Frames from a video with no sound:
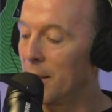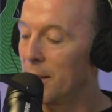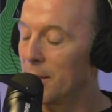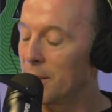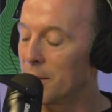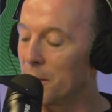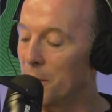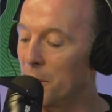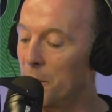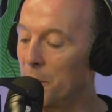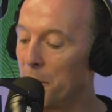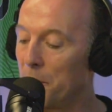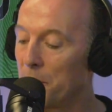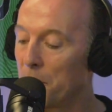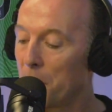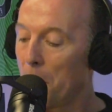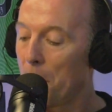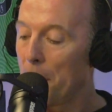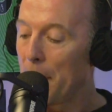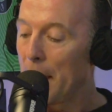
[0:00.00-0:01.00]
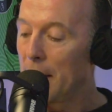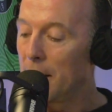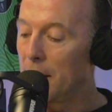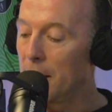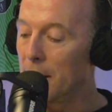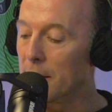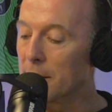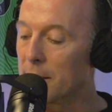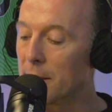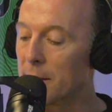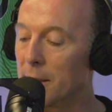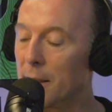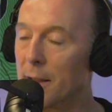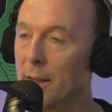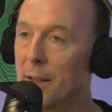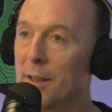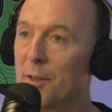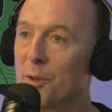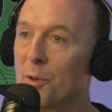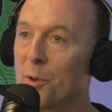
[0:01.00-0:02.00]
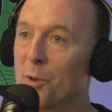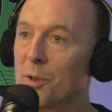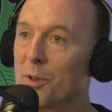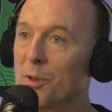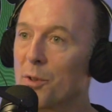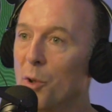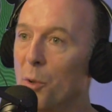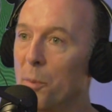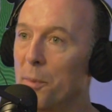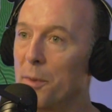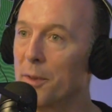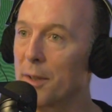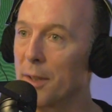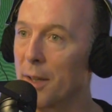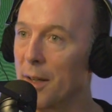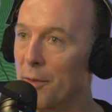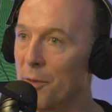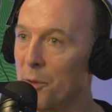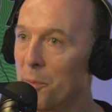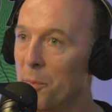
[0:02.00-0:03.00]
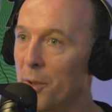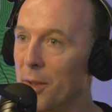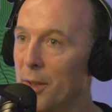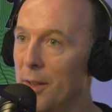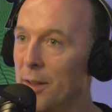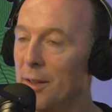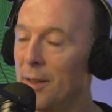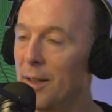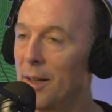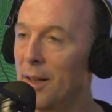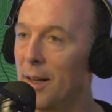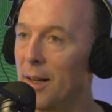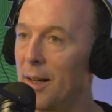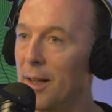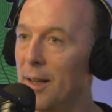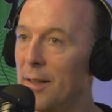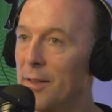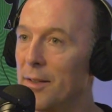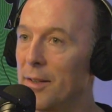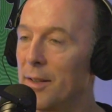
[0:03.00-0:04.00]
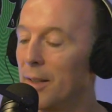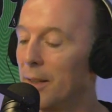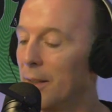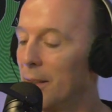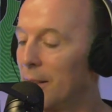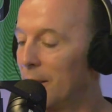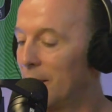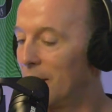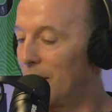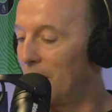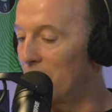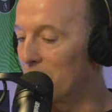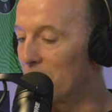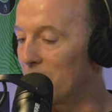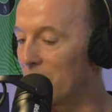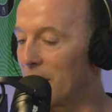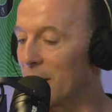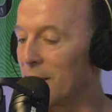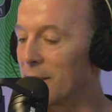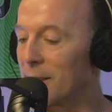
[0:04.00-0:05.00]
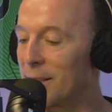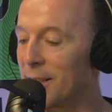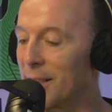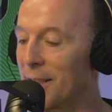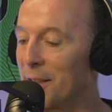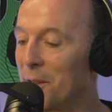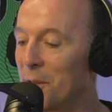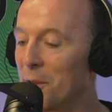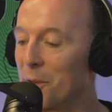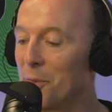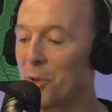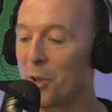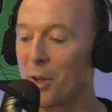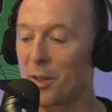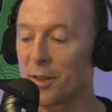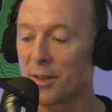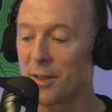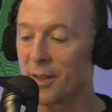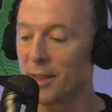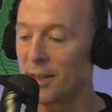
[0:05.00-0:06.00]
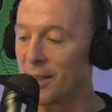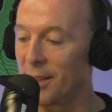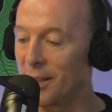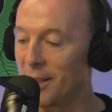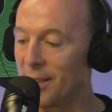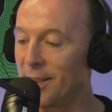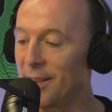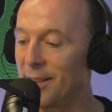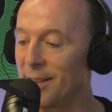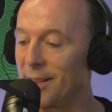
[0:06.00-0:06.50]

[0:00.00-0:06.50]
So, like as I say, these courses are open to everybody. And obviously, as I say, you've got the